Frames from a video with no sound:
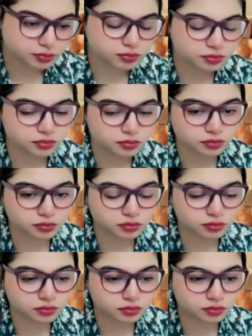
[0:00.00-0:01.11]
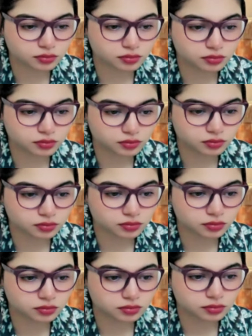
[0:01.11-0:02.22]

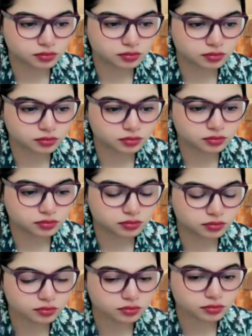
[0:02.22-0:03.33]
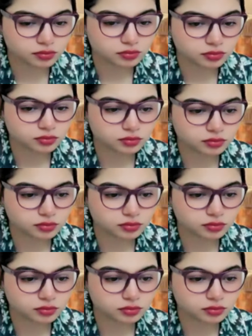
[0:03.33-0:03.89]
No one is speaking in this clip.